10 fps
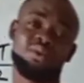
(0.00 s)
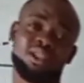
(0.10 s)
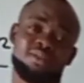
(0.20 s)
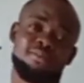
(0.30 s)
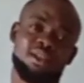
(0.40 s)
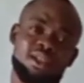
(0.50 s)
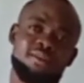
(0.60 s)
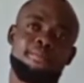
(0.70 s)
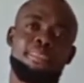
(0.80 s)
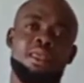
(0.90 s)
trying to
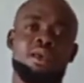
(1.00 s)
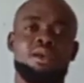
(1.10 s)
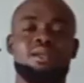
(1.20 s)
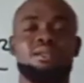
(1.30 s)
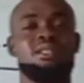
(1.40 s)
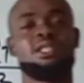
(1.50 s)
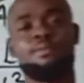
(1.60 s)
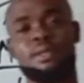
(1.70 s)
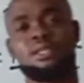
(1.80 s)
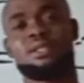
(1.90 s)
explain in
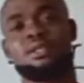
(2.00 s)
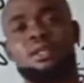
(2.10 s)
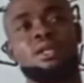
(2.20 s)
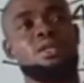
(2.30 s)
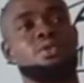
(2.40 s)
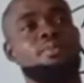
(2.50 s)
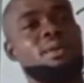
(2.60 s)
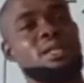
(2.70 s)
this place. So